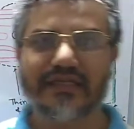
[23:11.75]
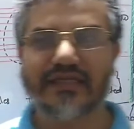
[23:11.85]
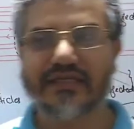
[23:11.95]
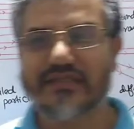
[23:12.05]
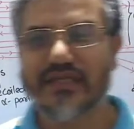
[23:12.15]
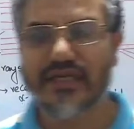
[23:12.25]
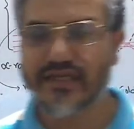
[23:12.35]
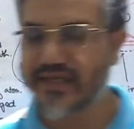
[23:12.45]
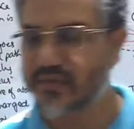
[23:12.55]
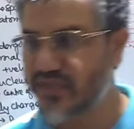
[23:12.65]
is
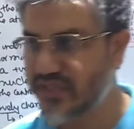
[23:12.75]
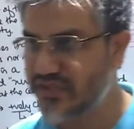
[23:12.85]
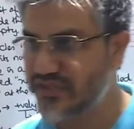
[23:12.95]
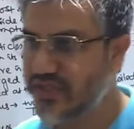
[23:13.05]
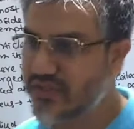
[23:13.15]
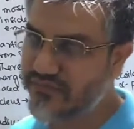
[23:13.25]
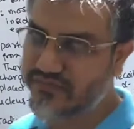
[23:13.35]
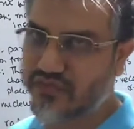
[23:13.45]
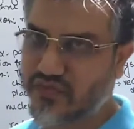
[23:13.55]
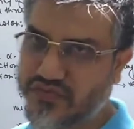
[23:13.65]

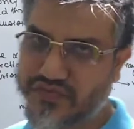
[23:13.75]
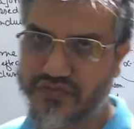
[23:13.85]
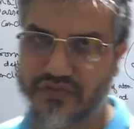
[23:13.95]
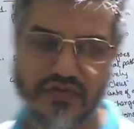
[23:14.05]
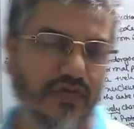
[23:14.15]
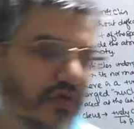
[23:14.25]
gravitational force.